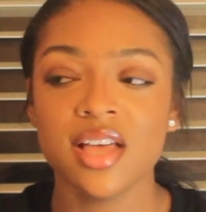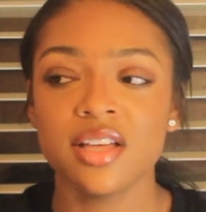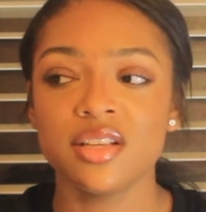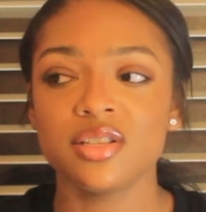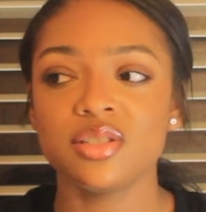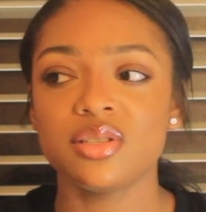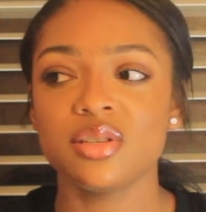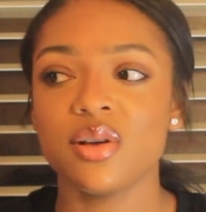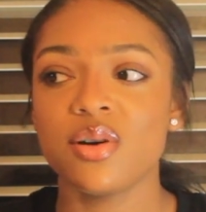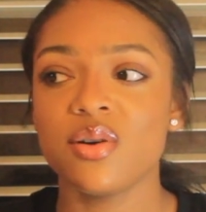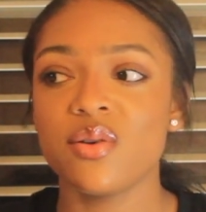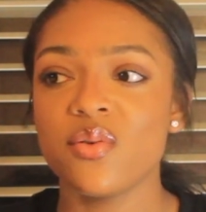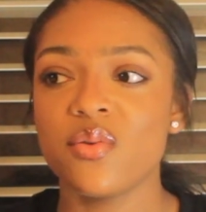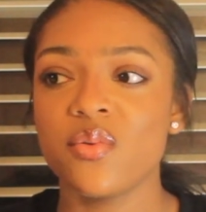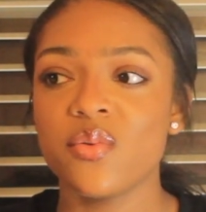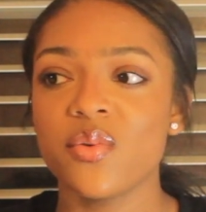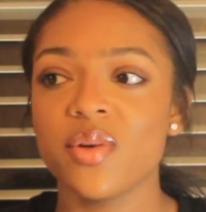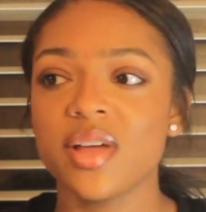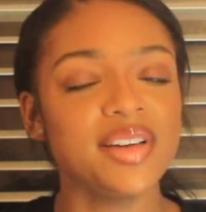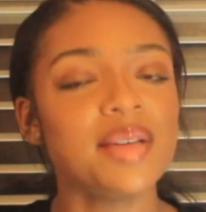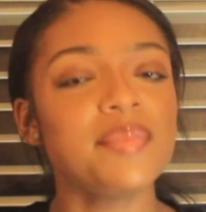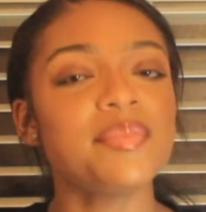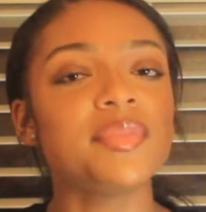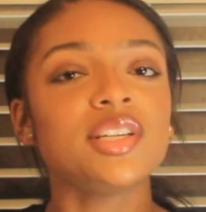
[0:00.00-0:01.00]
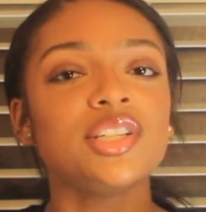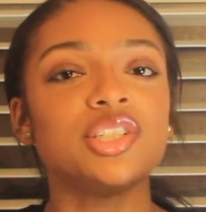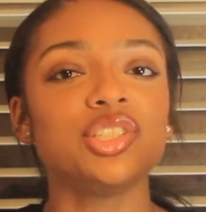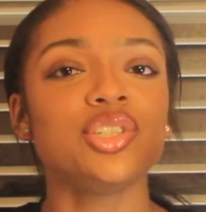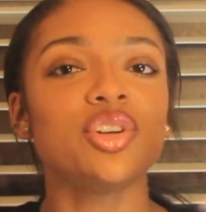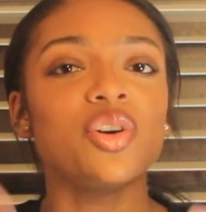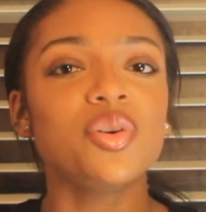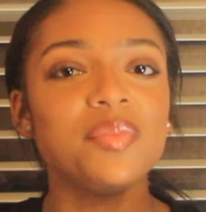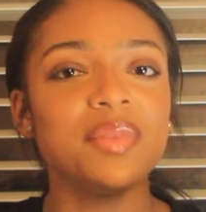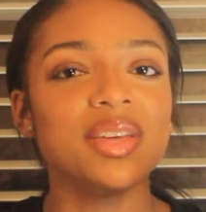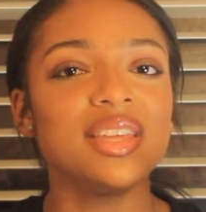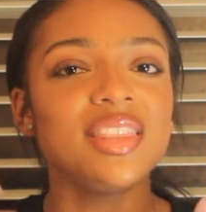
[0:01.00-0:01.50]
So for him to
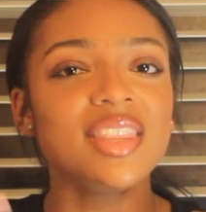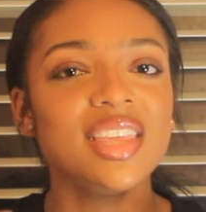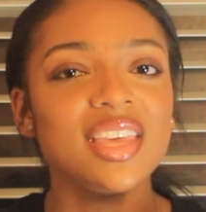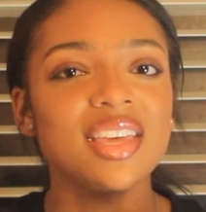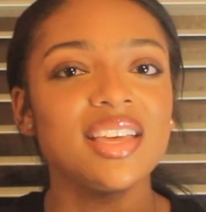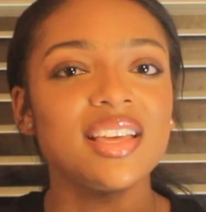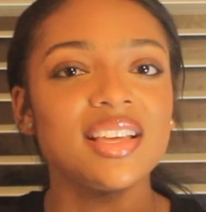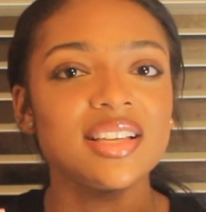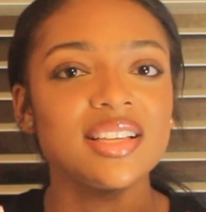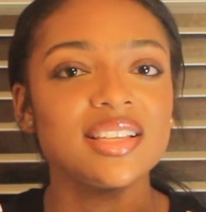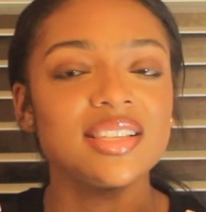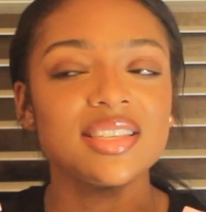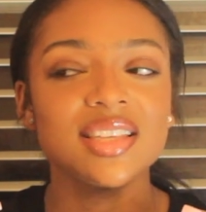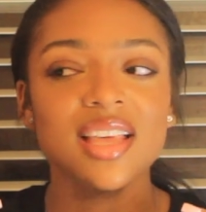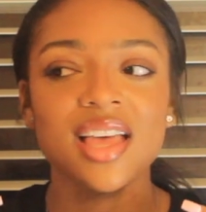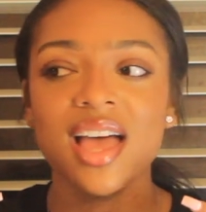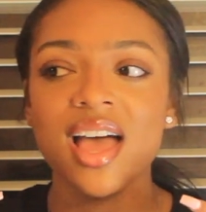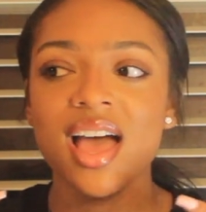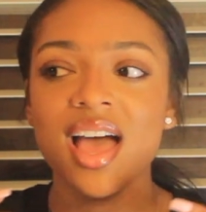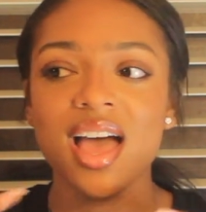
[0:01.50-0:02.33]
show me things,